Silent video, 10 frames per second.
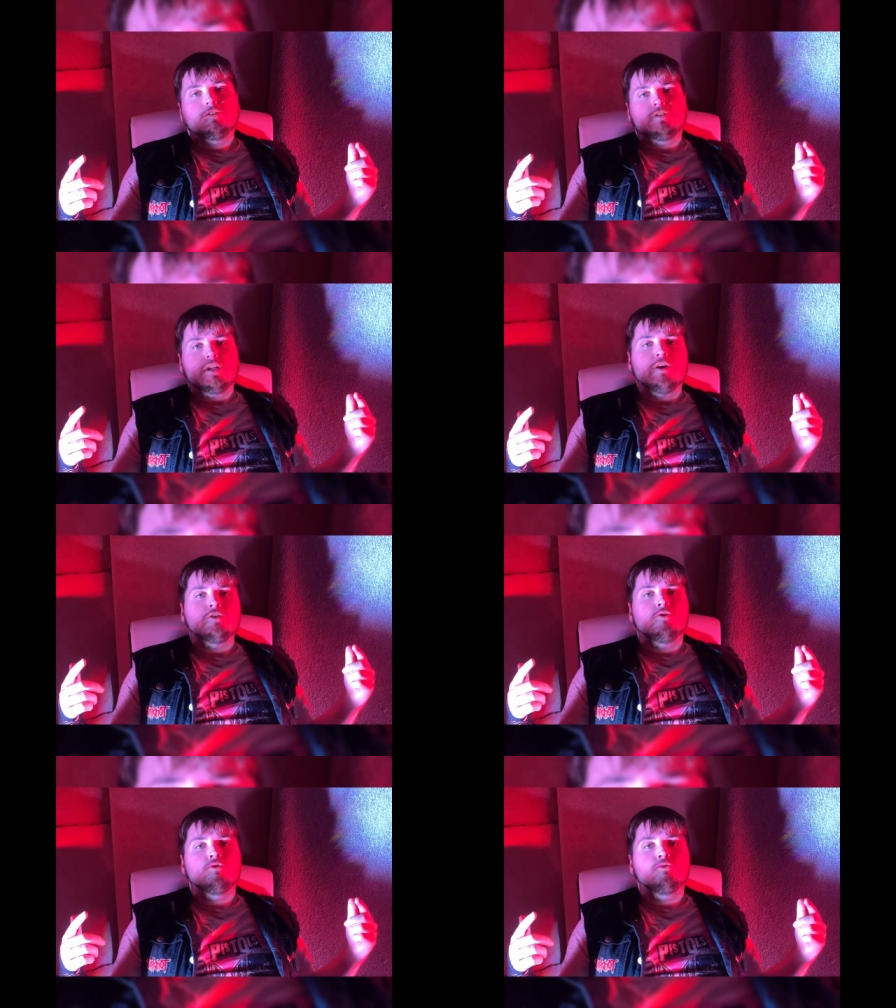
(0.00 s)
So now
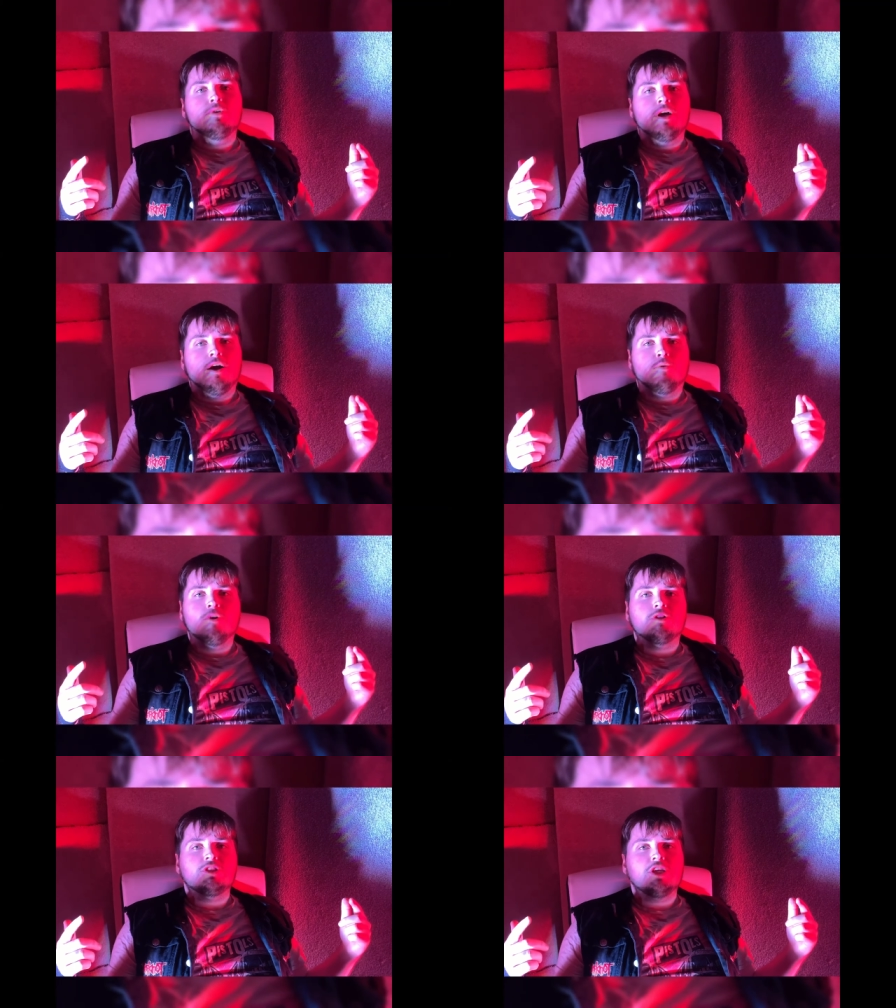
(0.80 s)
you know who we are and
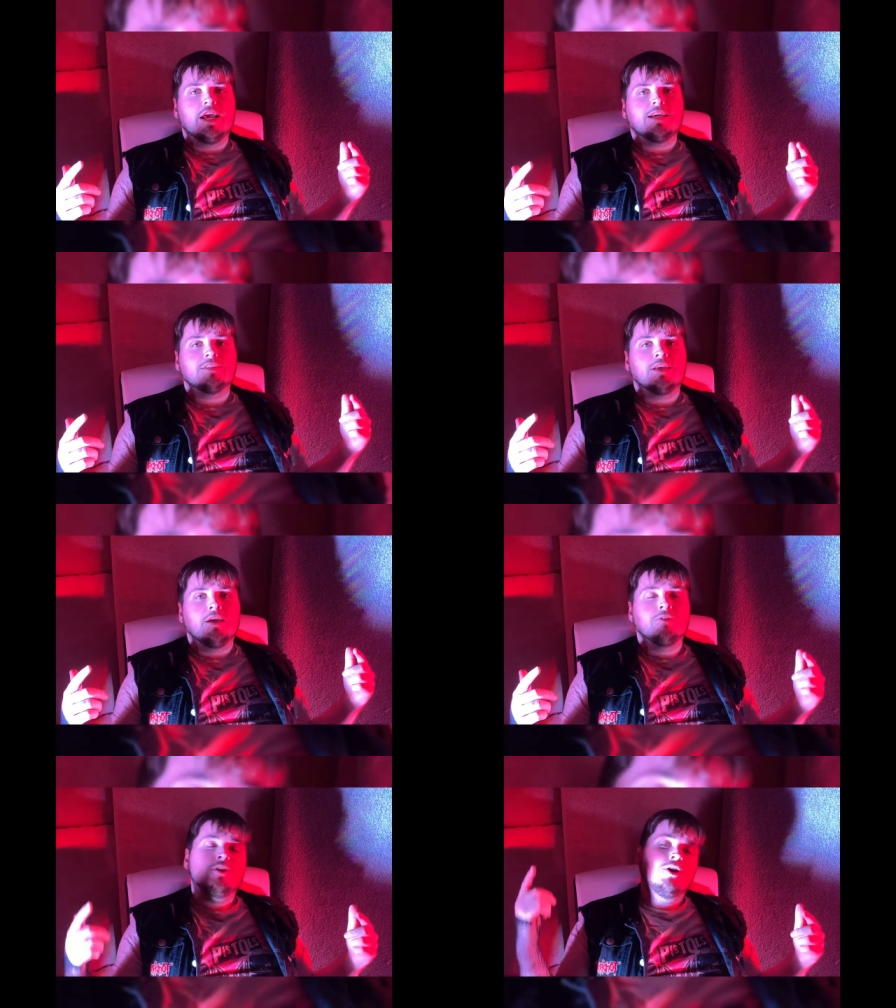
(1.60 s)
where to check us
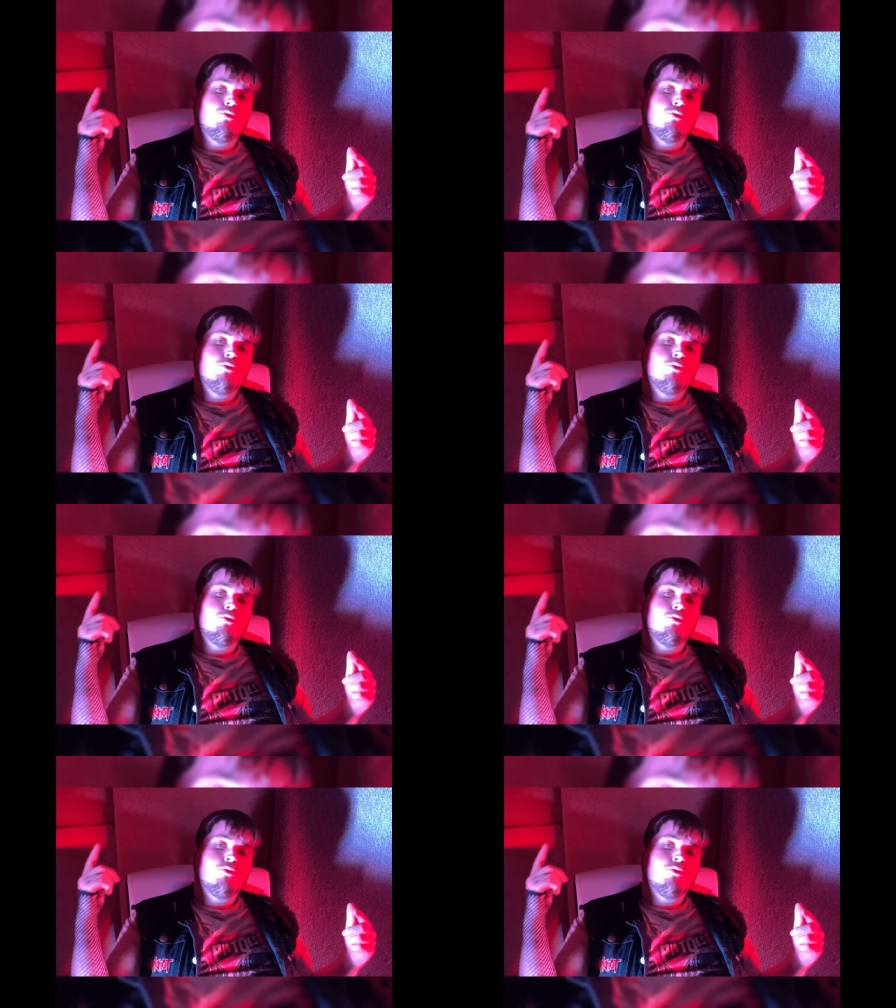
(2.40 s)
out.